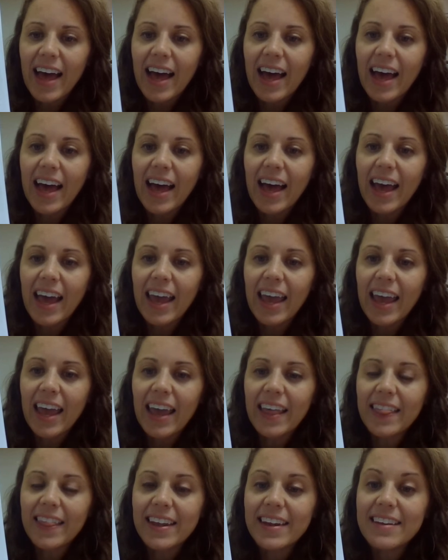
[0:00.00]
I
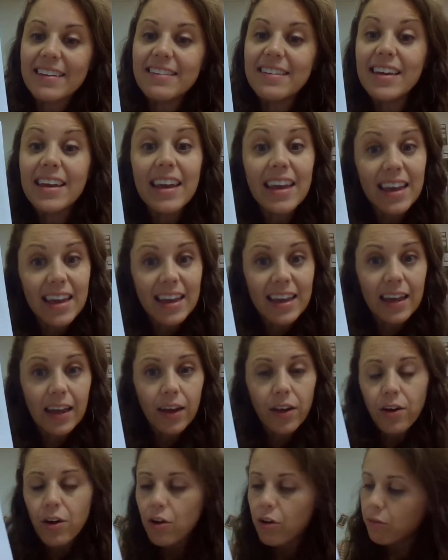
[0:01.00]
and the D
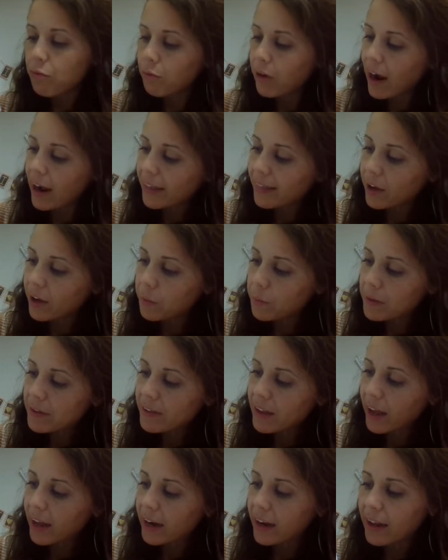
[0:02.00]
right there
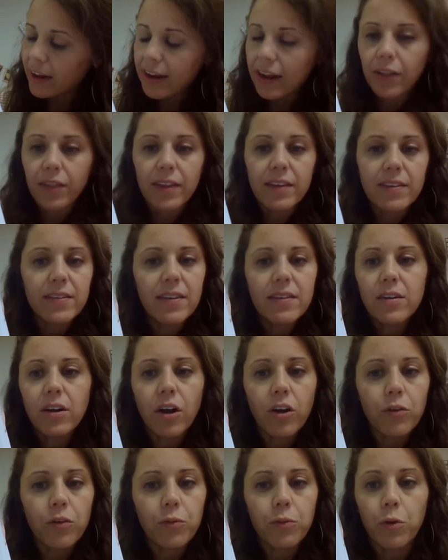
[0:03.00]
beside it. Now this is
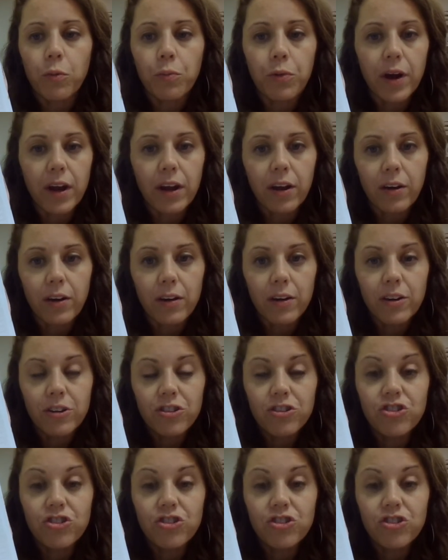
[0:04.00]
not a rule breaker.